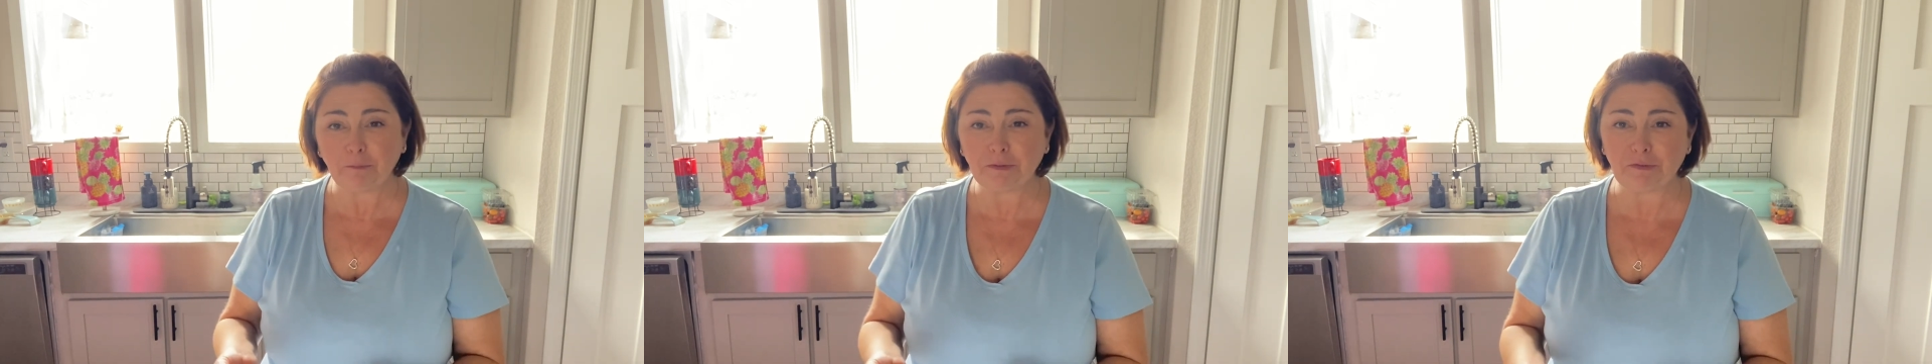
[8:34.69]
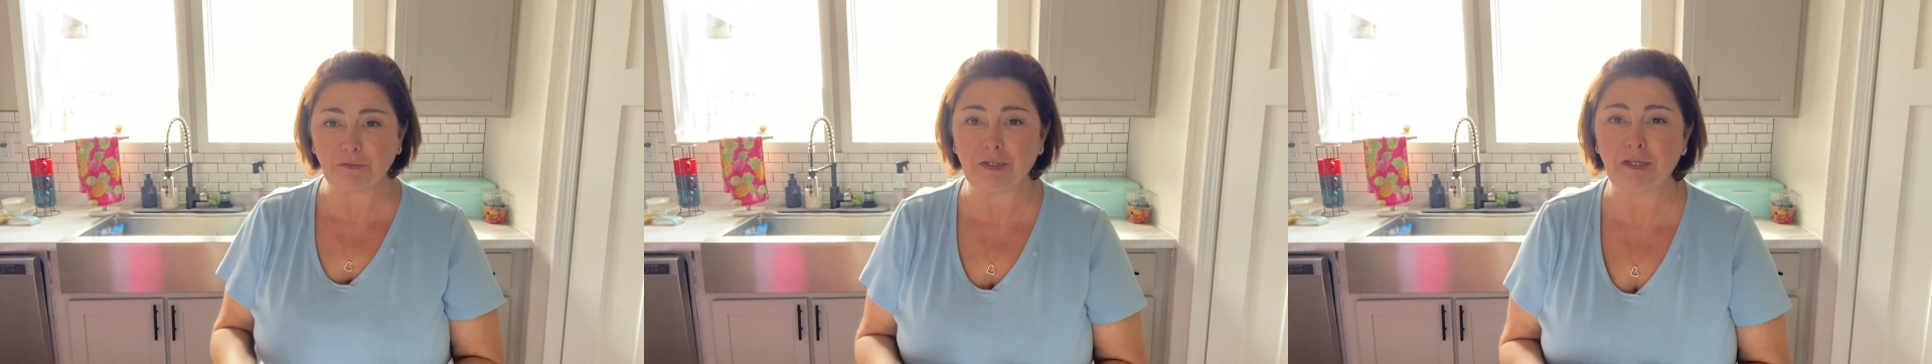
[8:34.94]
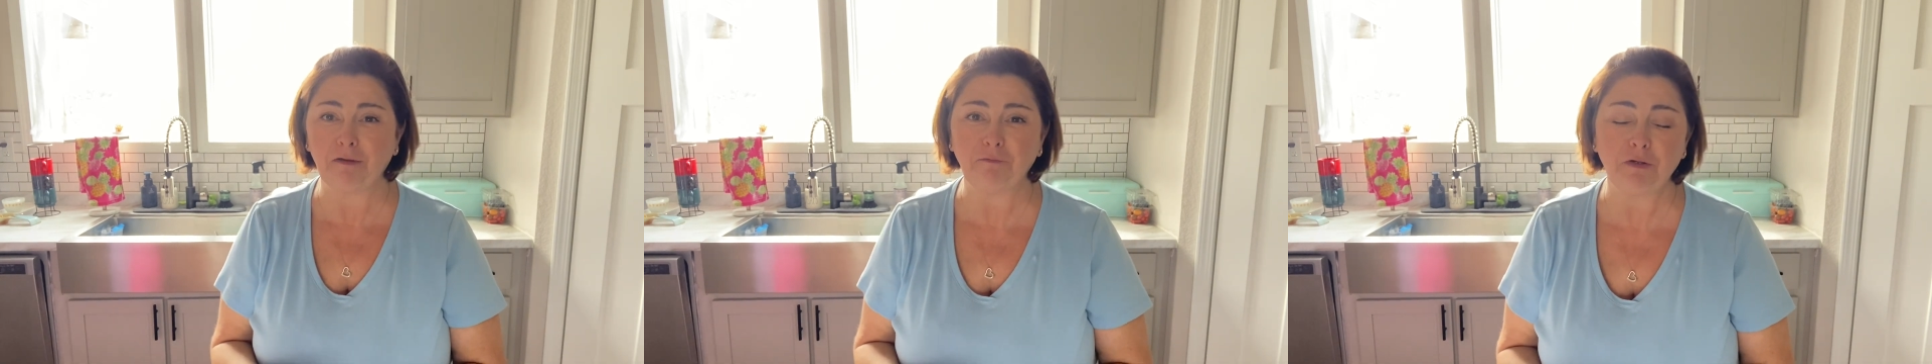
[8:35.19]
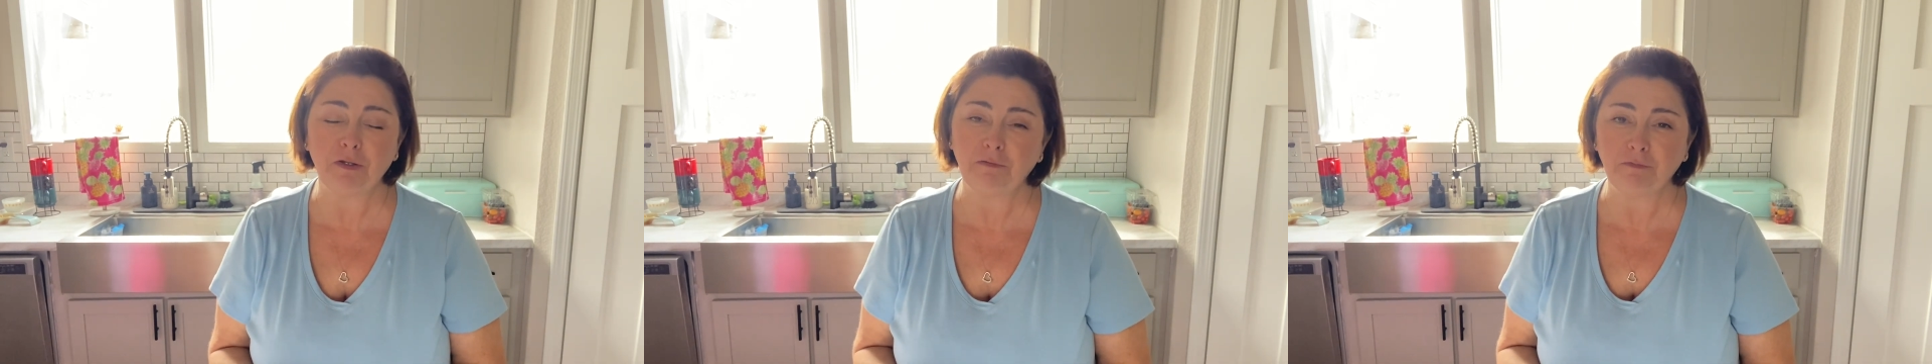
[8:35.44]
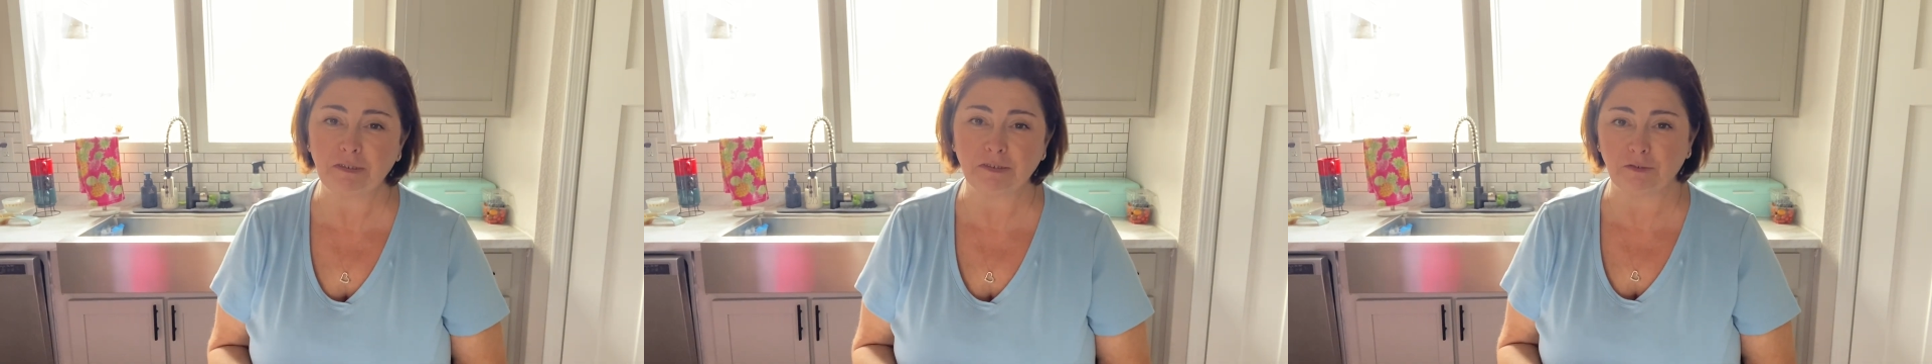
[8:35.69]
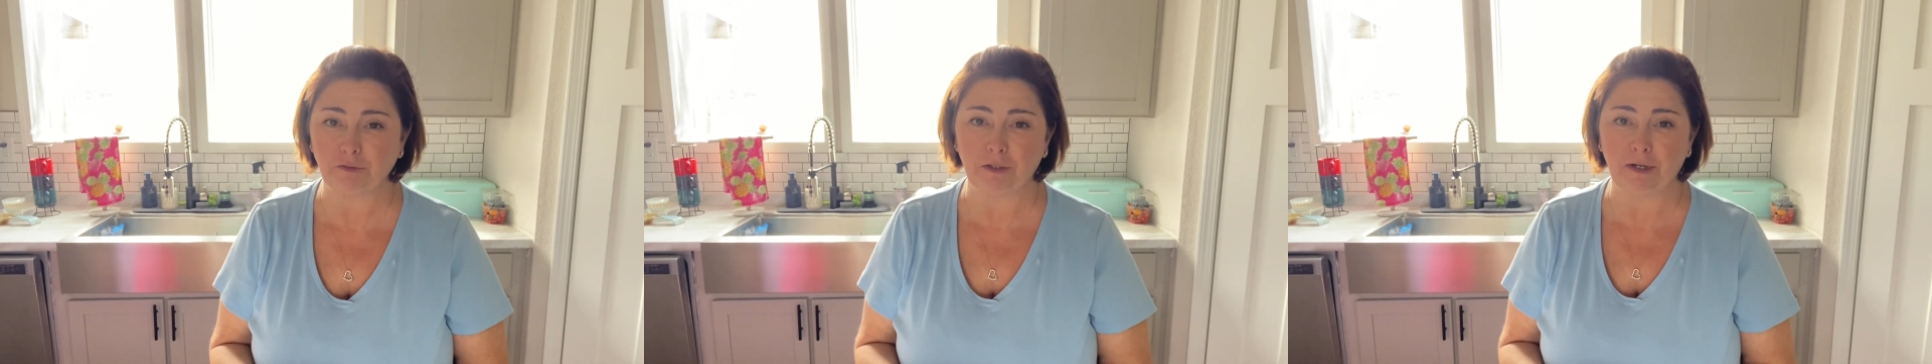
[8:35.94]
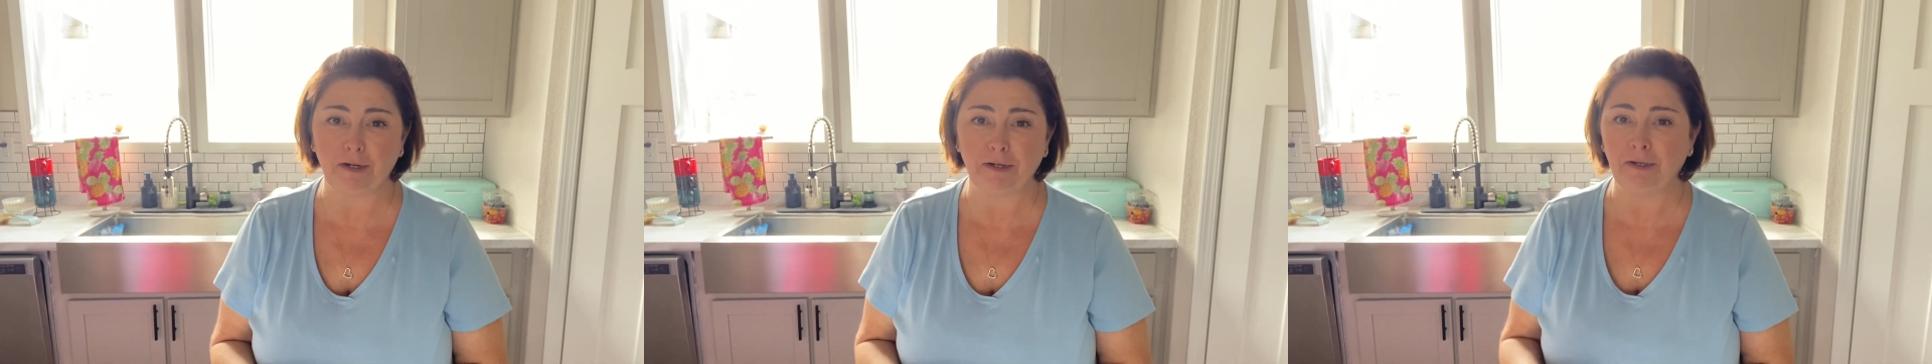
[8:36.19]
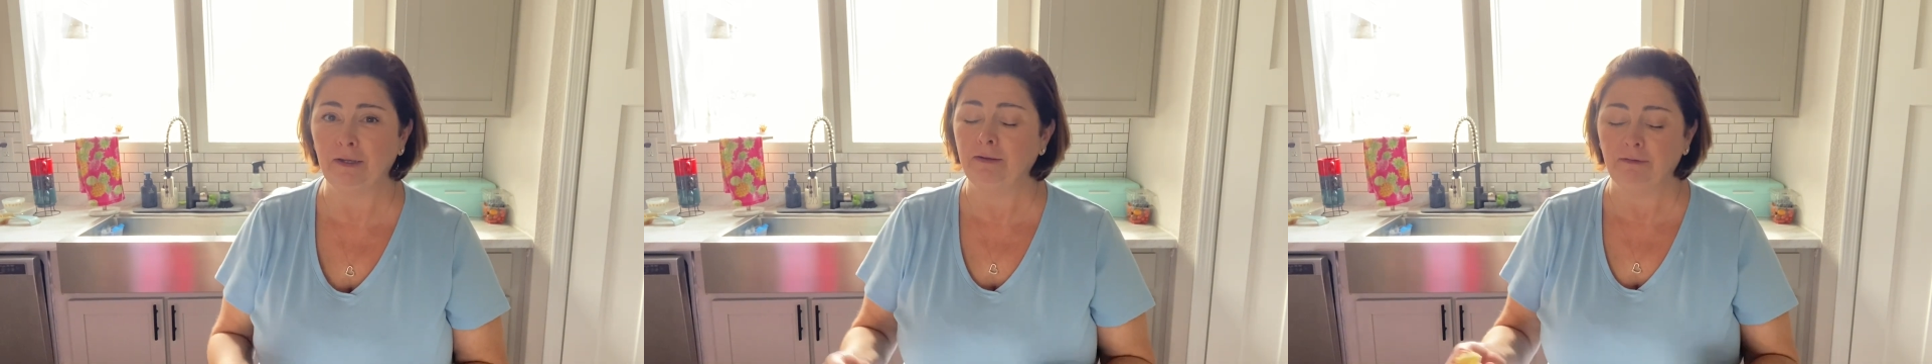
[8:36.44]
what you think if you give these a try.